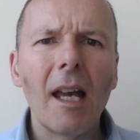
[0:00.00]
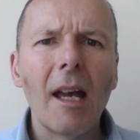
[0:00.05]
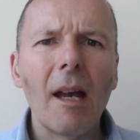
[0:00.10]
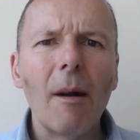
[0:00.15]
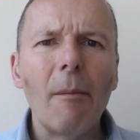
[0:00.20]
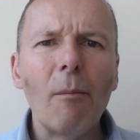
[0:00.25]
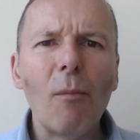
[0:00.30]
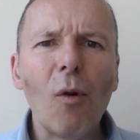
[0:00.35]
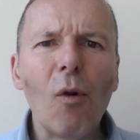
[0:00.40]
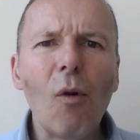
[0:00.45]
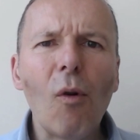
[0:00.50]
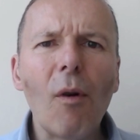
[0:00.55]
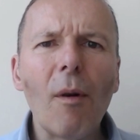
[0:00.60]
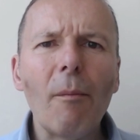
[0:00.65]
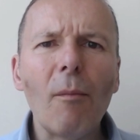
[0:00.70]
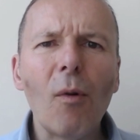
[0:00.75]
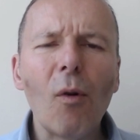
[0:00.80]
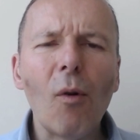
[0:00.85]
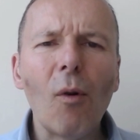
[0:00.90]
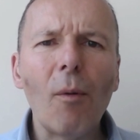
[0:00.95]
More and
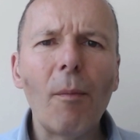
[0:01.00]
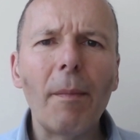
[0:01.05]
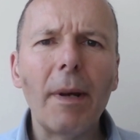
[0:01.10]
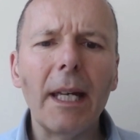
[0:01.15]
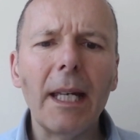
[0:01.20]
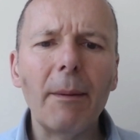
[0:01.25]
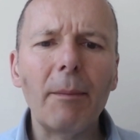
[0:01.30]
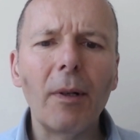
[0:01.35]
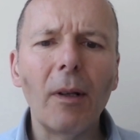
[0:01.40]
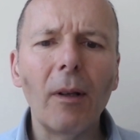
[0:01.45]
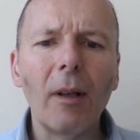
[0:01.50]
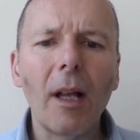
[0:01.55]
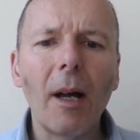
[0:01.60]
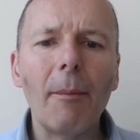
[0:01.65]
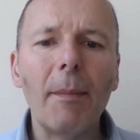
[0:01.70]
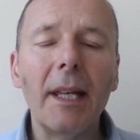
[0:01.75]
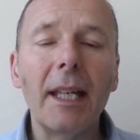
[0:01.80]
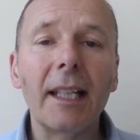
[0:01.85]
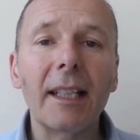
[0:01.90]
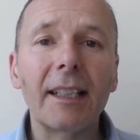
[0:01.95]
more people are
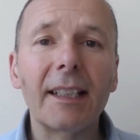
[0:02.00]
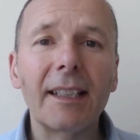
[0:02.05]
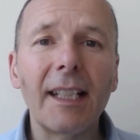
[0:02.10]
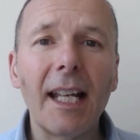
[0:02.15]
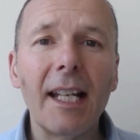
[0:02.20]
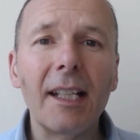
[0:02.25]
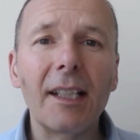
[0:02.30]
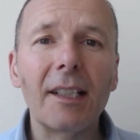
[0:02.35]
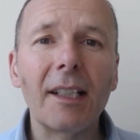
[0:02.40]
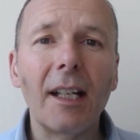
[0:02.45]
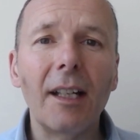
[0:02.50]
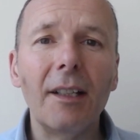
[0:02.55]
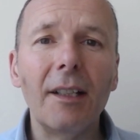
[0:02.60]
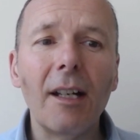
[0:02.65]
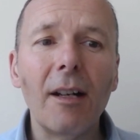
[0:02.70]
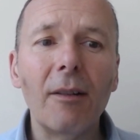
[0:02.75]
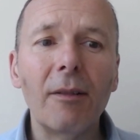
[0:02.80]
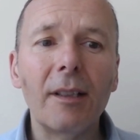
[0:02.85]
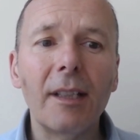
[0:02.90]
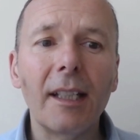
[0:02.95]
being sent a
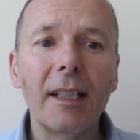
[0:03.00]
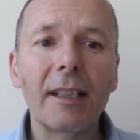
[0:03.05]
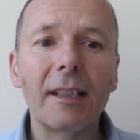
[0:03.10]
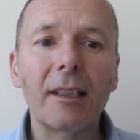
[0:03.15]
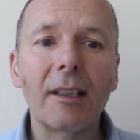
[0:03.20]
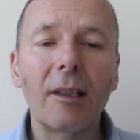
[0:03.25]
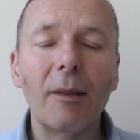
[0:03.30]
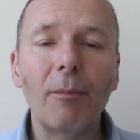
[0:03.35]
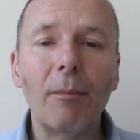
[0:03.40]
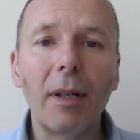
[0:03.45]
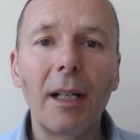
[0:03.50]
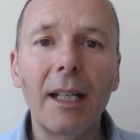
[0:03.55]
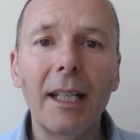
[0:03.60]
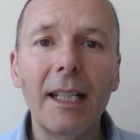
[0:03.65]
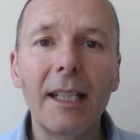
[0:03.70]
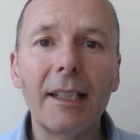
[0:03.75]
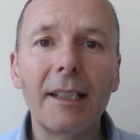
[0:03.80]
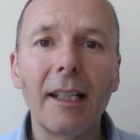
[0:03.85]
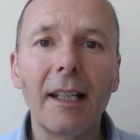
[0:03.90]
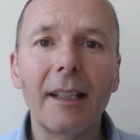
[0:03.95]
notice to
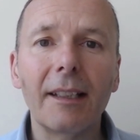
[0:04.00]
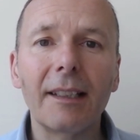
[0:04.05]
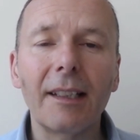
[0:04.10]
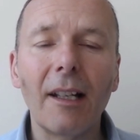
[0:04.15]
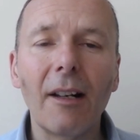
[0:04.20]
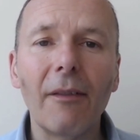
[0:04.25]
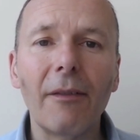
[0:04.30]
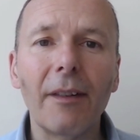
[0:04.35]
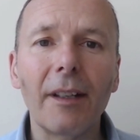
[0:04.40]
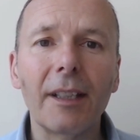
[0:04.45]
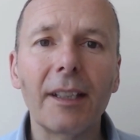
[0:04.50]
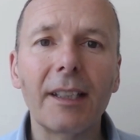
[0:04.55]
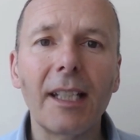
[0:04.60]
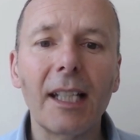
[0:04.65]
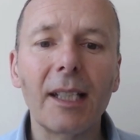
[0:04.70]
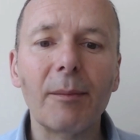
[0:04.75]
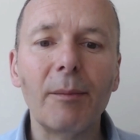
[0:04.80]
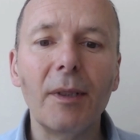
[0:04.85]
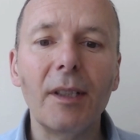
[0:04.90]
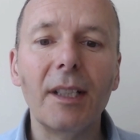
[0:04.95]
complete a
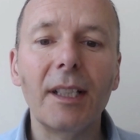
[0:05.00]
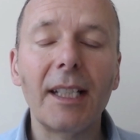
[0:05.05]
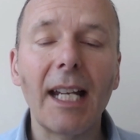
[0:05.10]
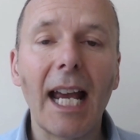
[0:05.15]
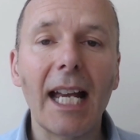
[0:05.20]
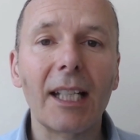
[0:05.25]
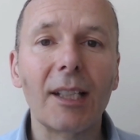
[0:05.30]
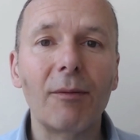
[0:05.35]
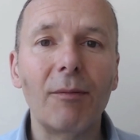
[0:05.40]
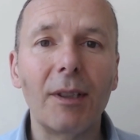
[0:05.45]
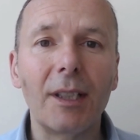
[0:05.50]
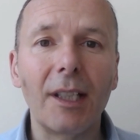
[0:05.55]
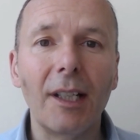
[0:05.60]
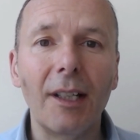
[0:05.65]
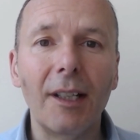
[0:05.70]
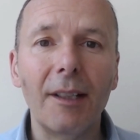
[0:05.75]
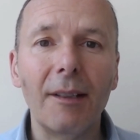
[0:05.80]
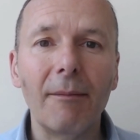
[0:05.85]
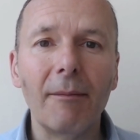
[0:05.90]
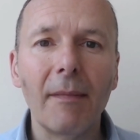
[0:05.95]
self-assessment tax
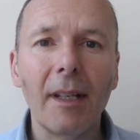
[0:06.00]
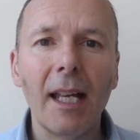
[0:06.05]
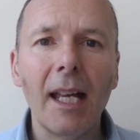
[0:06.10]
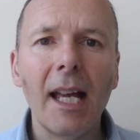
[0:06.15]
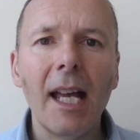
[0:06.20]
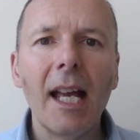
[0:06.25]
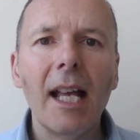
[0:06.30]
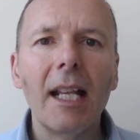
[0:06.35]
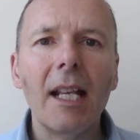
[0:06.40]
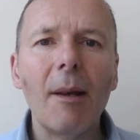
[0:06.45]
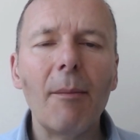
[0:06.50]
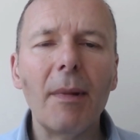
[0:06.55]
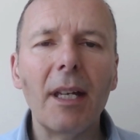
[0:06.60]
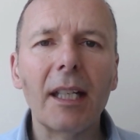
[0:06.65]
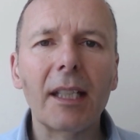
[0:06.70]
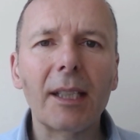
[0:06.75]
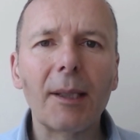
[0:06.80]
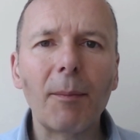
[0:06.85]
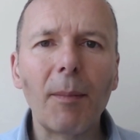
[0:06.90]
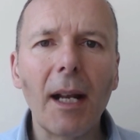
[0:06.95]
return. Let me
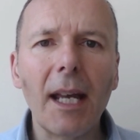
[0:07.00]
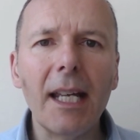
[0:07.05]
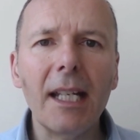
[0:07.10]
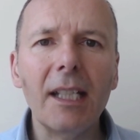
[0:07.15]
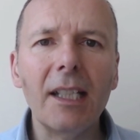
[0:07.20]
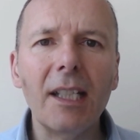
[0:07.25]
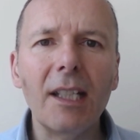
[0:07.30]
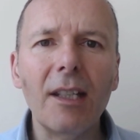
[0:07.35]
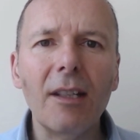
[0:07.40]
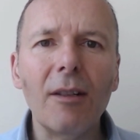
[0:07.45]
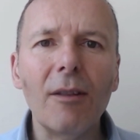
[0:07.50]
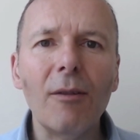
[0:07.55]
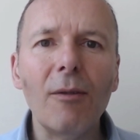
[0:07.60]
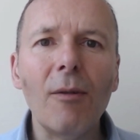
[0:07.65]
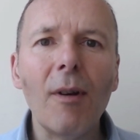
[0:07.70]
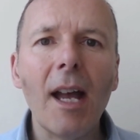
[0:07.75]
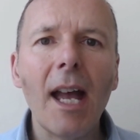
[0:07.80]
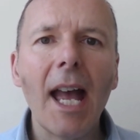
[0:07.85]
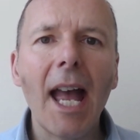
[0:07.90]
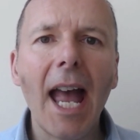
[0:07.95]
explain to you
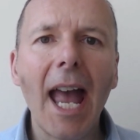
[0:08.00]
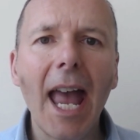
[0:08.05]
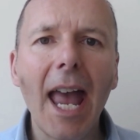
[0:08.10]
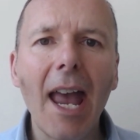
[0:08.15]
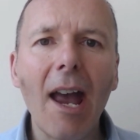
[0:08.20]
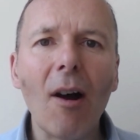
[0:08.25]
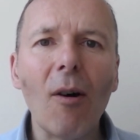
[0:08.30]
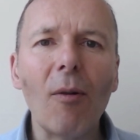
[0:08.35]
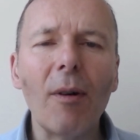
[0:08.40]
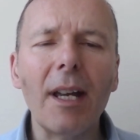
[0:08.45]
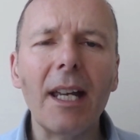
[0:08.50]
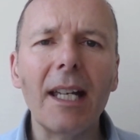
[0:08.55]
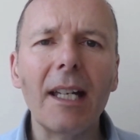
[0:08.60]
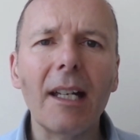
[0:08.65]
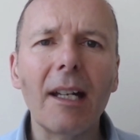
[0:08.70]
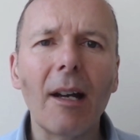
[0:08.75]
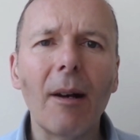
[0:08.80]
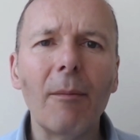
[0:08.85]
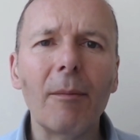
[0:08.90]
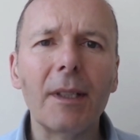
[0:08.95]
how
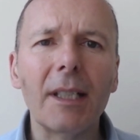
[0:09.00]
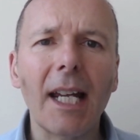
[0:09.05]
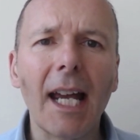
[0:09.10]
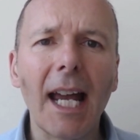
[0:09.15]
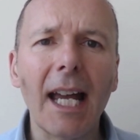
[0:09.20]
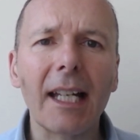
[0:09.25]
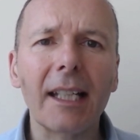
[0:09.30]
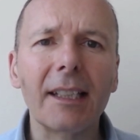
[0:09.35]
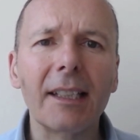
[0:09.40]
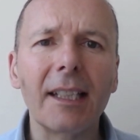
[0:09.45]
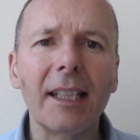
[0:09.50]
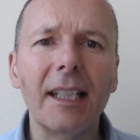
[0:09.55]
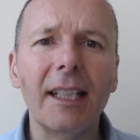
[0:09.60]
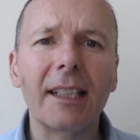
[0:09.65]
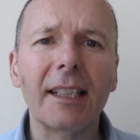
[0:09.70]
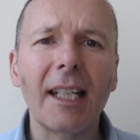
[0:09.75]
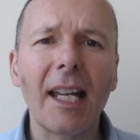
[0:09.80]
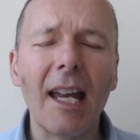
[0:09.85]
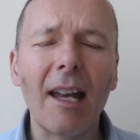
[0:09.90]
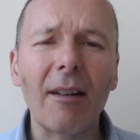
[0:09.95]
income tax is
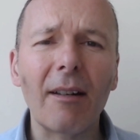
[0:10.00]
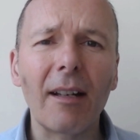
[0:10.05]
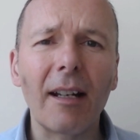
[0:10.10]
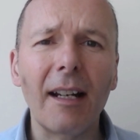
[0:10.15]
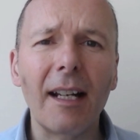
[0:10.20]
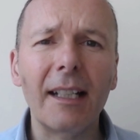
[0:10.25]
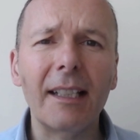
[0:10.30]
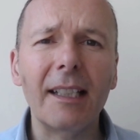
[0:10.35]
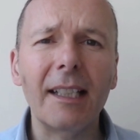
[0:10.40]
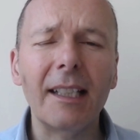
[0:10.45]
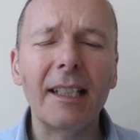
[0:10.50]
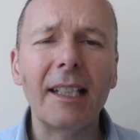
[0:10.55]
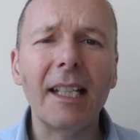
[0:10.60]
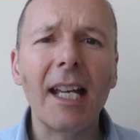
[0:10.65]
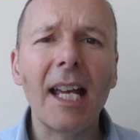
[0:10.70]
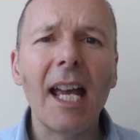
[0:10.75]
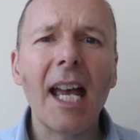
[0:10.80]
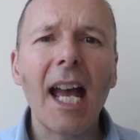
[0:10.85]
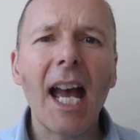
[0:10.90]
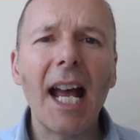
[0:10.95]
calculated
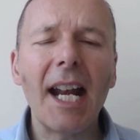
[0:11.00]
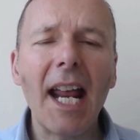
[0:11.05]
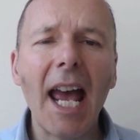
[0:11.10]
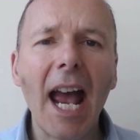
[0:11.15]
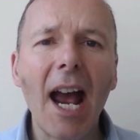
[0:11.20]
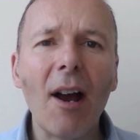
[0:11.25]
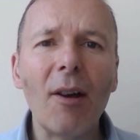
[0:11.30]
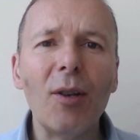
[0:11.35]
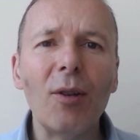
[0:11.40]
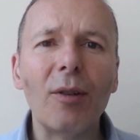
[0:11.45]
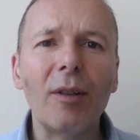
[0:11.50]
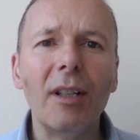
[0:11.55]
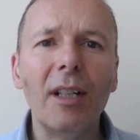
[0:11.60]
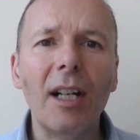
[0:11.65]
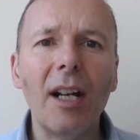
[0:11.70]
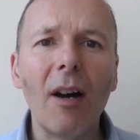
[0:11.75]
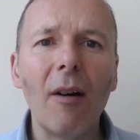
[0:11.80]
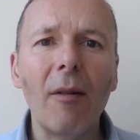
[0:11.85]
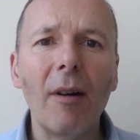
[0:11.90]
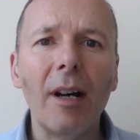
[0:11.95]
and how you can
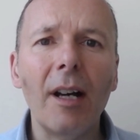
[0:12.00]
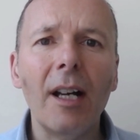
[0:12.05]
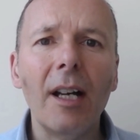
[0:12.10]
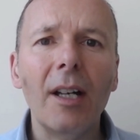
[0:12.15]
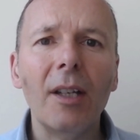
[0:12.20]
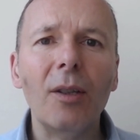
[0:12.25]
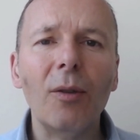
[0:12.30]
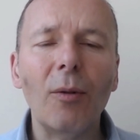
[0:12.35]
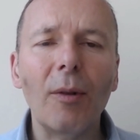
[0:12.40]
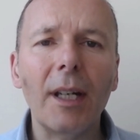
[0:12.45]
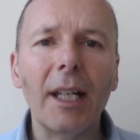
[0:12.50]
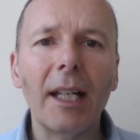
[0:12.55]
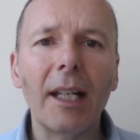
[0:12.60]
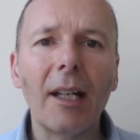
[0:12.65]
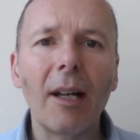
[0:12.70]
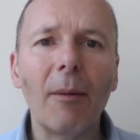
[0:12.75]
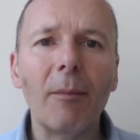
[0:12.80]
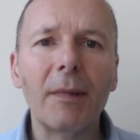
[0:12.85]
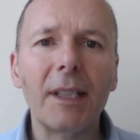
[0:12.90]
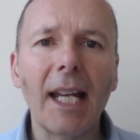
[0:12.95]
lower your
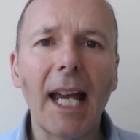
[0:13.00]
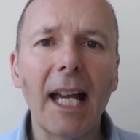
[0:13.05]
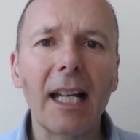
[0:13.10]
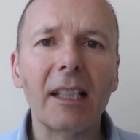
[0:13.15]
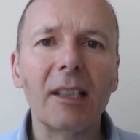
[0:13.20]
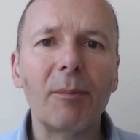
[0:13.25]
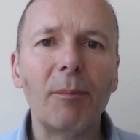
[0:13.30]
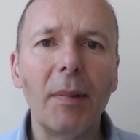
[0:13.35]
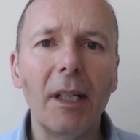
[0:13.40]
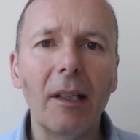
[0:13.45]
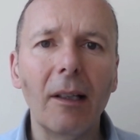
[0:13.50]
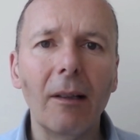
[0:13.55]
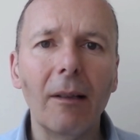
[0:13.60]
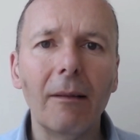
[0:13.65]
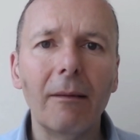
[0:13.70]
income tax bill.